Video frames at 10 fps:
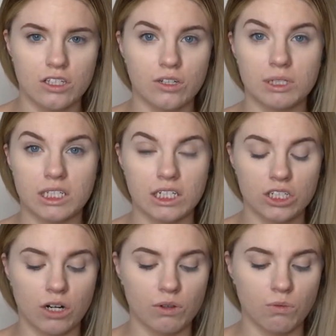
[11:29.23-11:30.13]
So I'm just going to
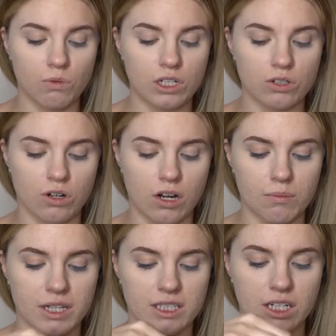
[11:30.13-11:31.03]
start with one
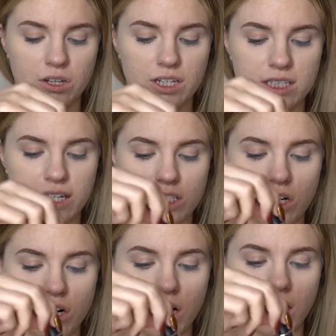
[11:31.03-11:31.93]
drop because I know these things
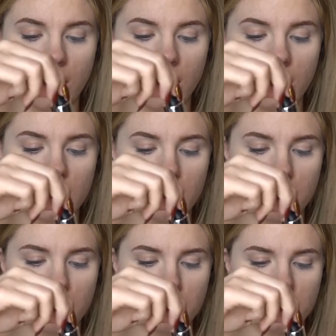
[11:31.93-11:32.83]
are highly
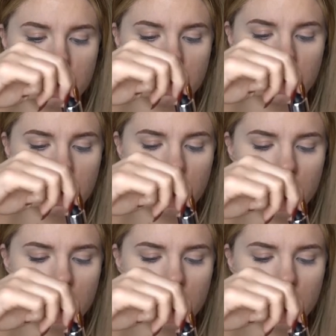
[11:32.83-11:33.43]
pigmented.